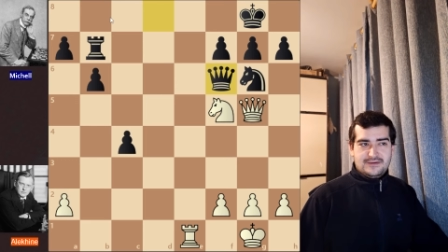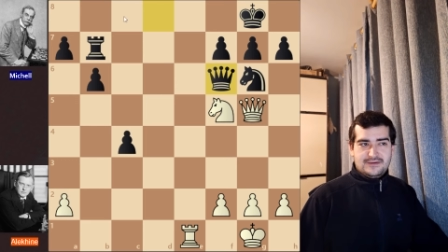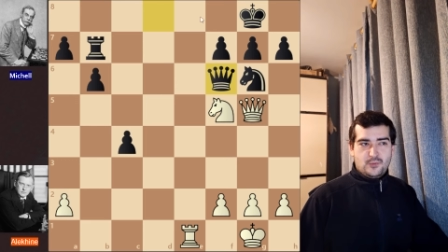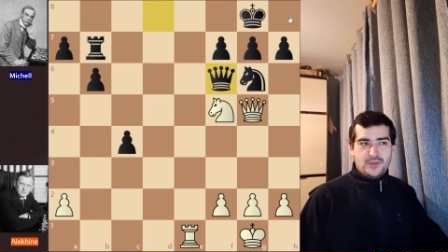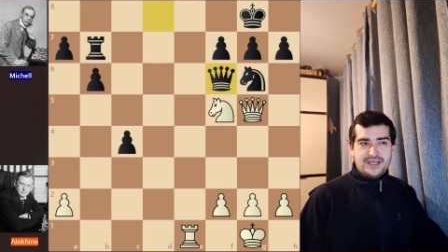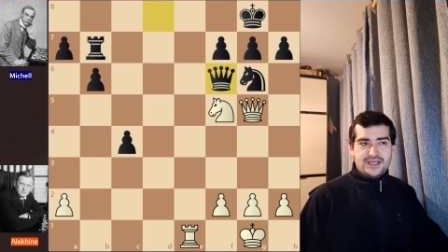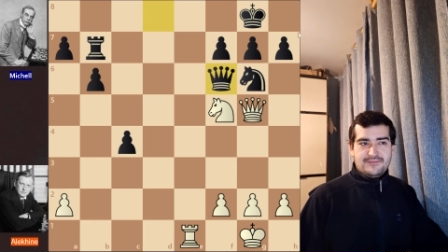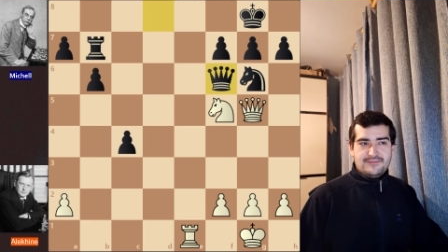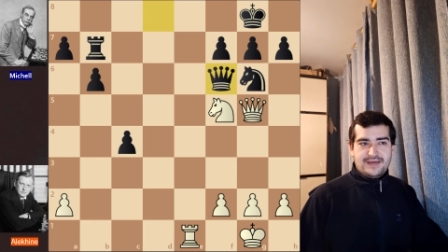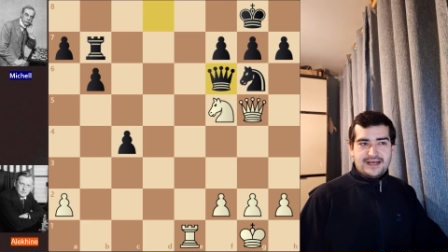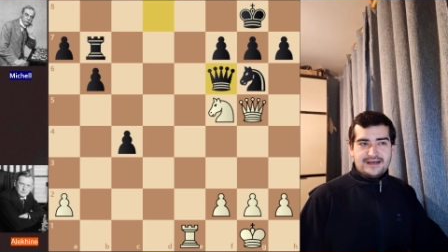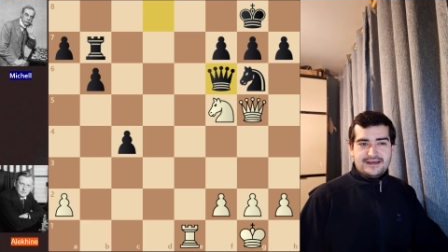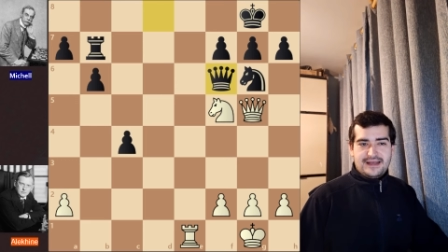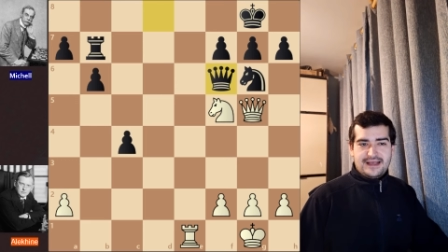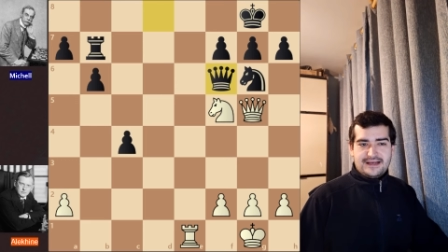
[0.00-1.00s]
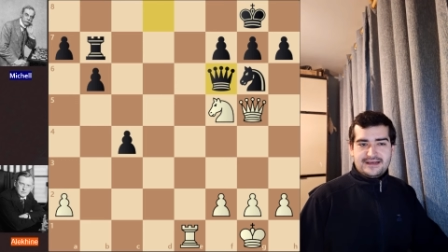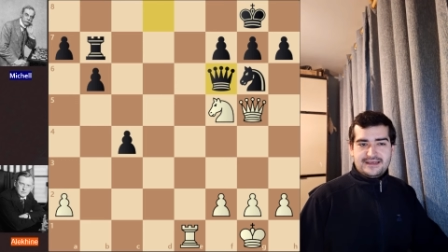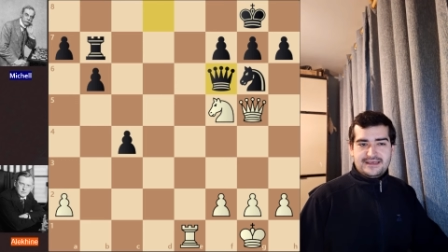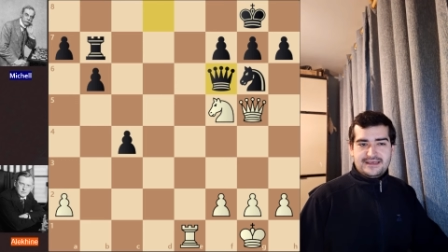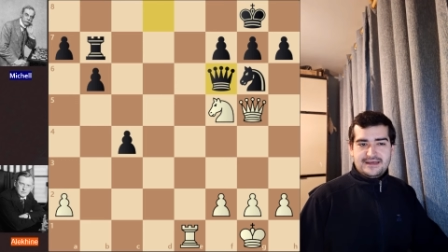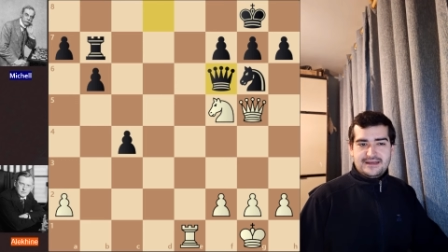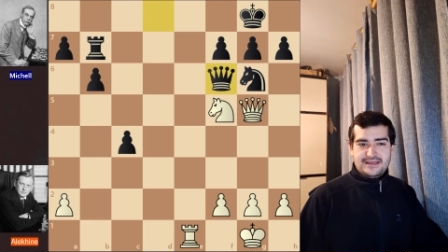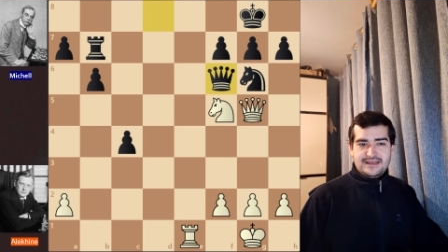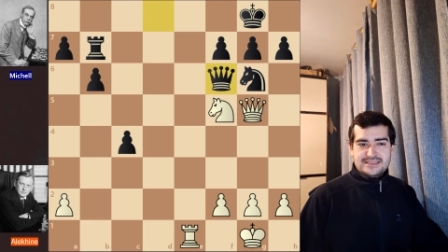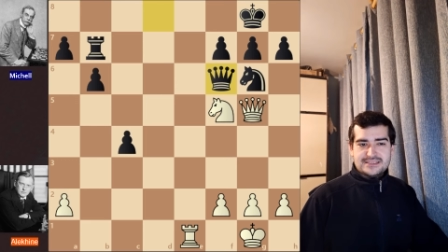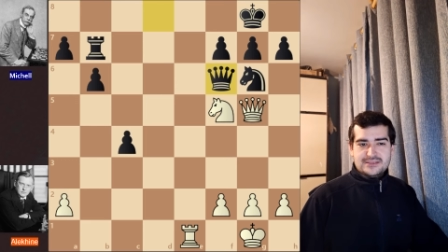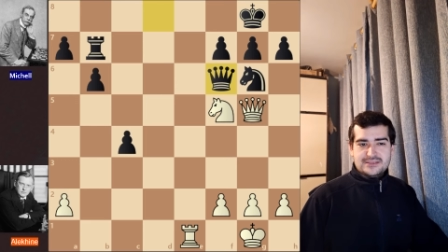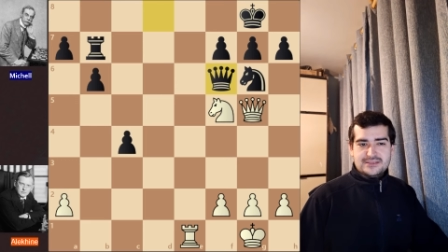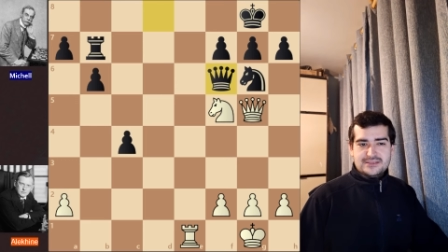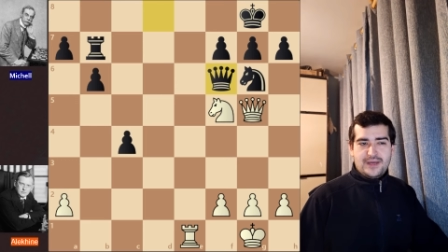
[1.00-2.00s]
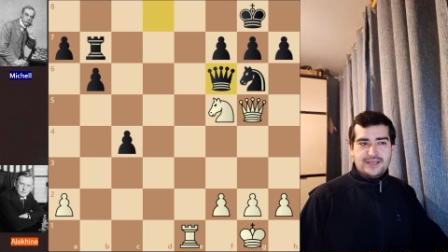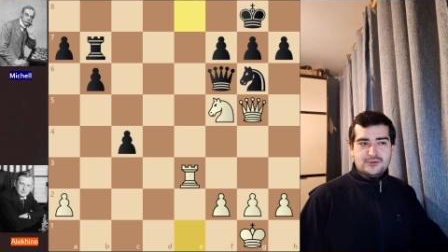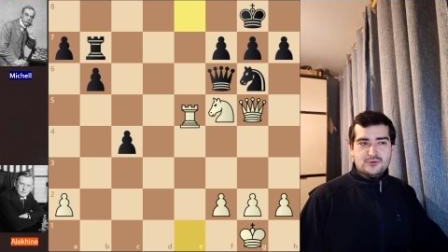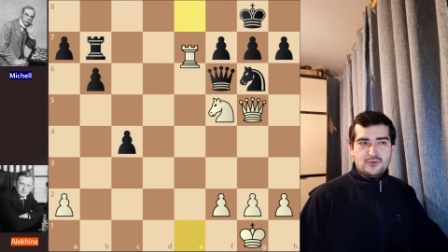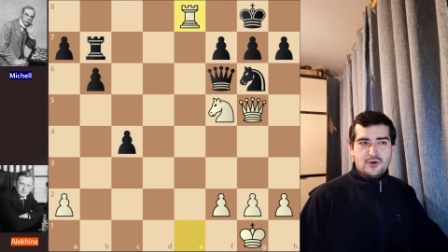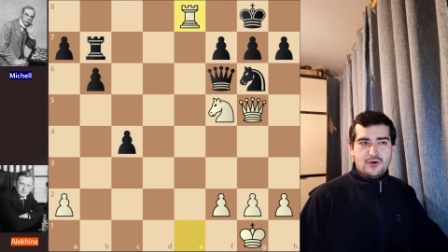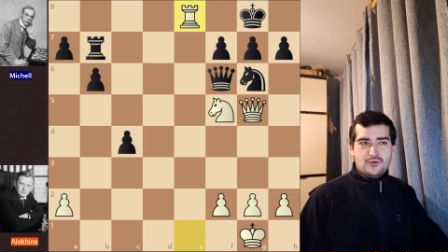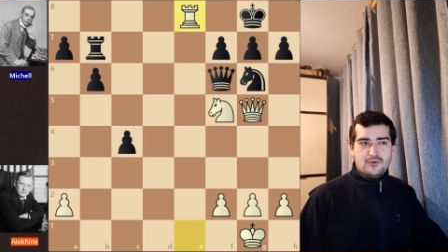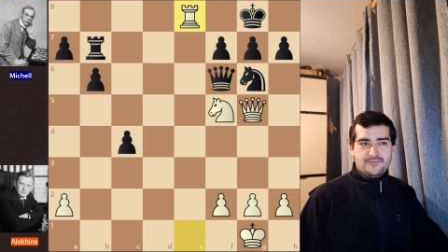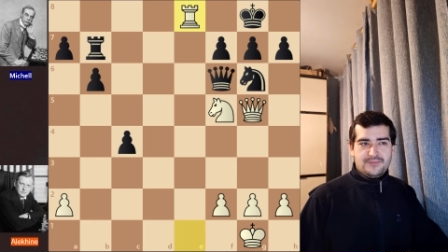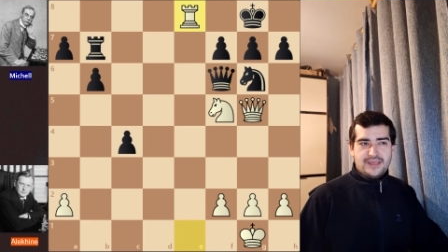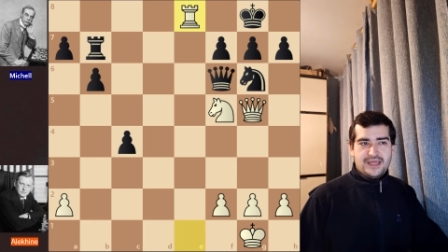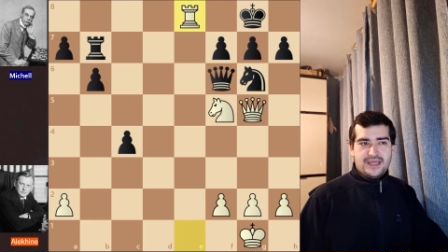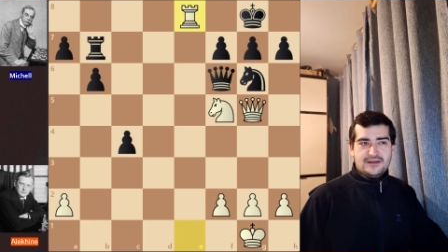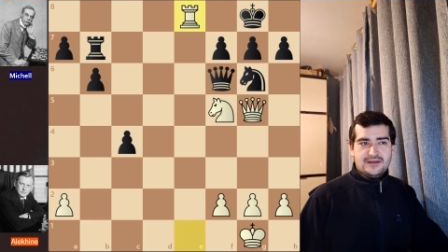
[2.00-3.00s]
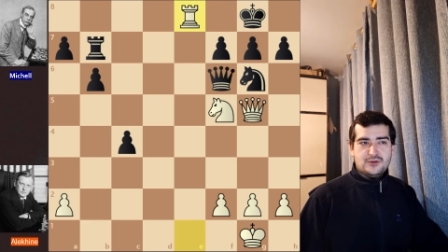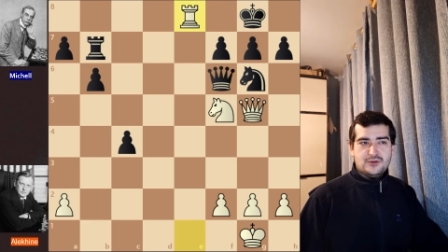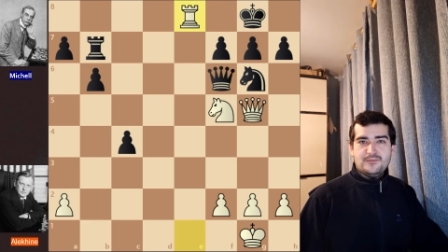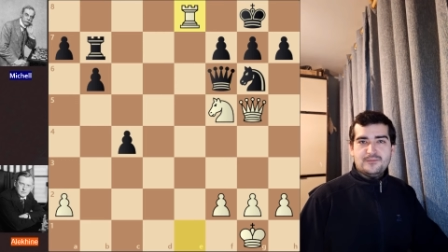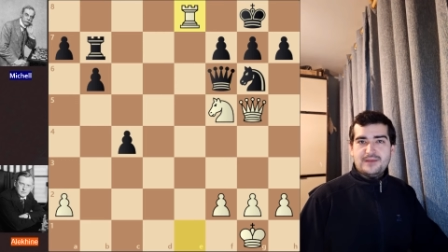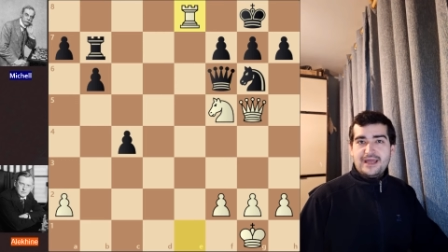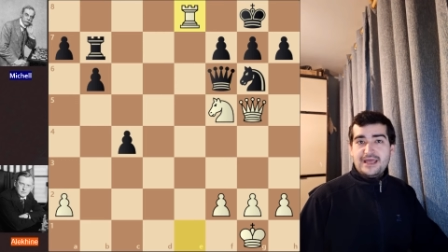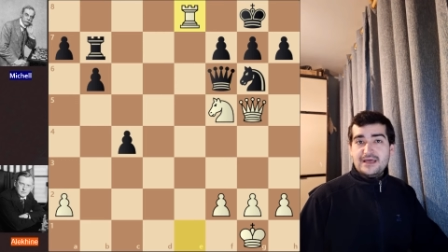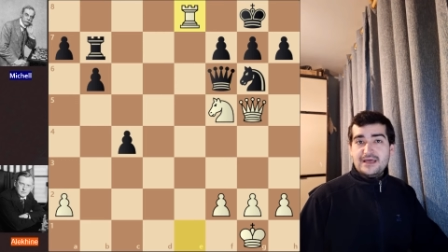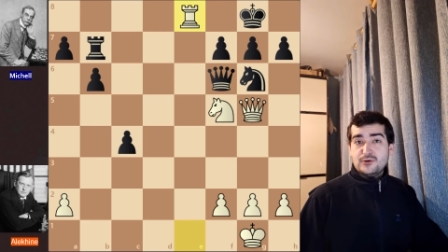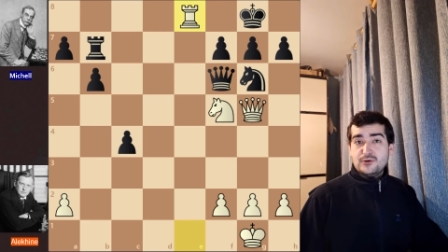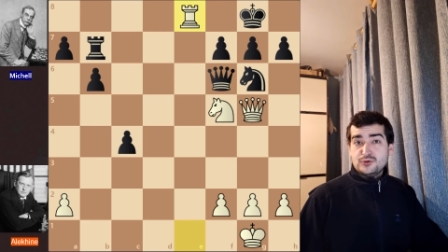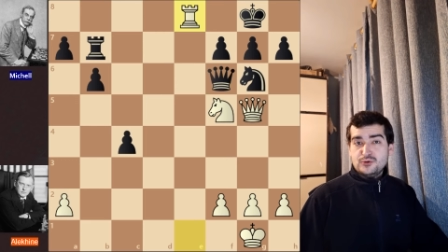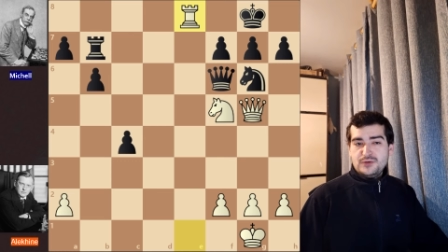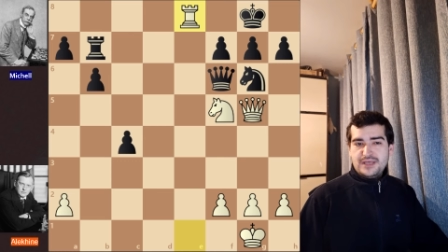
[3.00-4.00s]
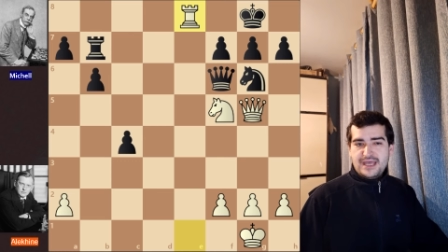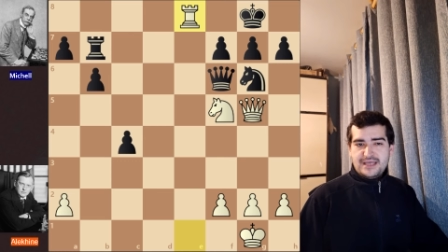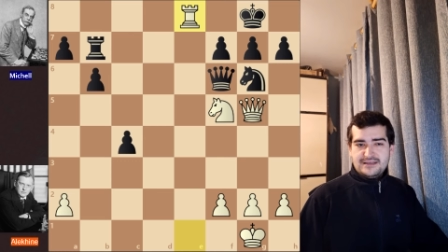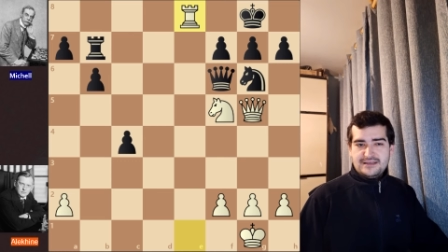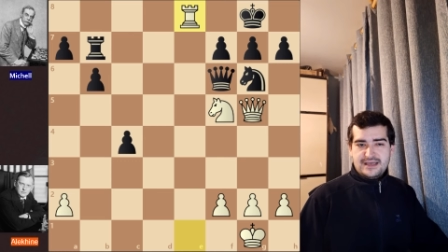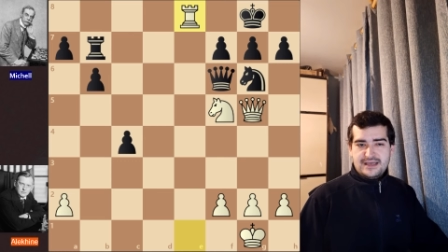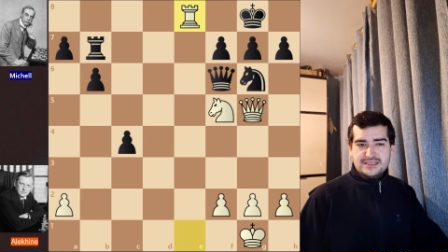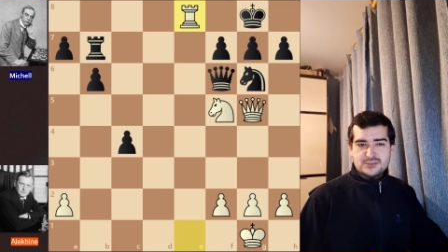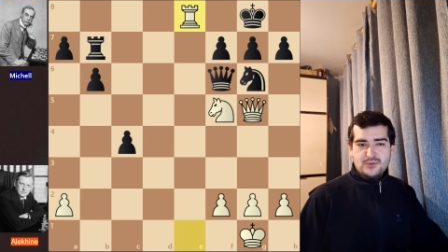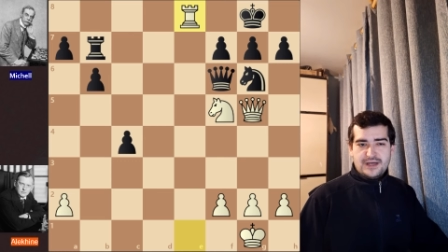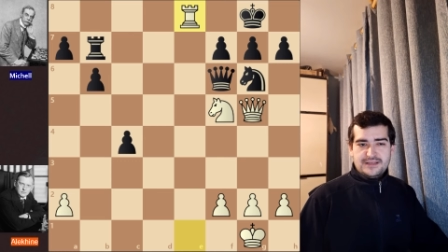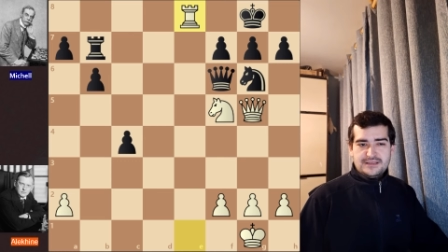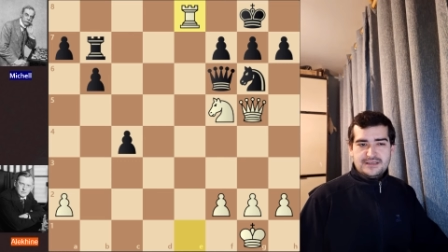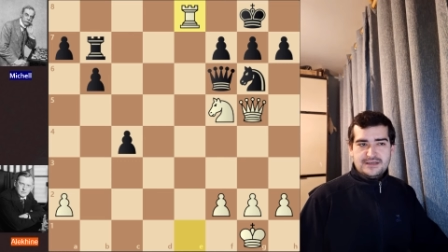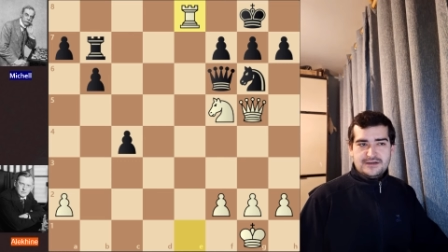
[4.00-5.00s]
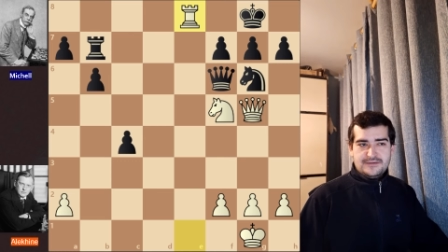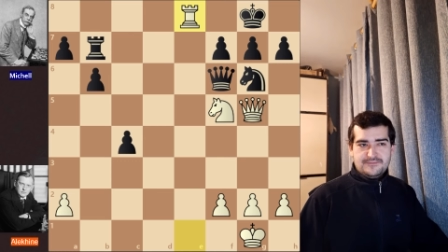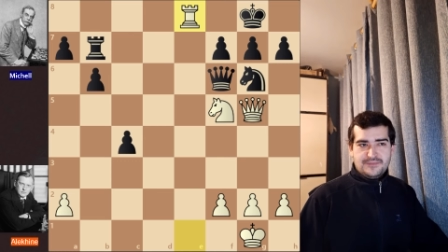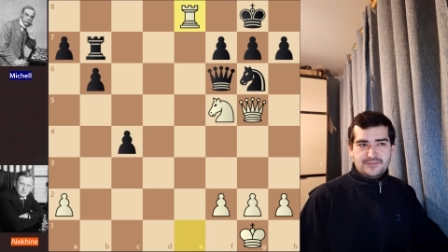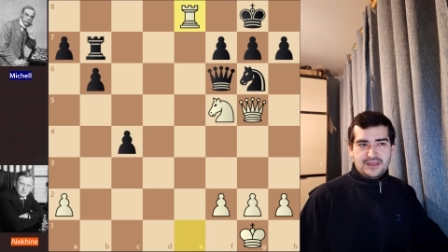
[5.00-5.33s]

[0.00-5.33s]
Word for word: weak back rank here is the way to go, and you play rook to e8 as white here.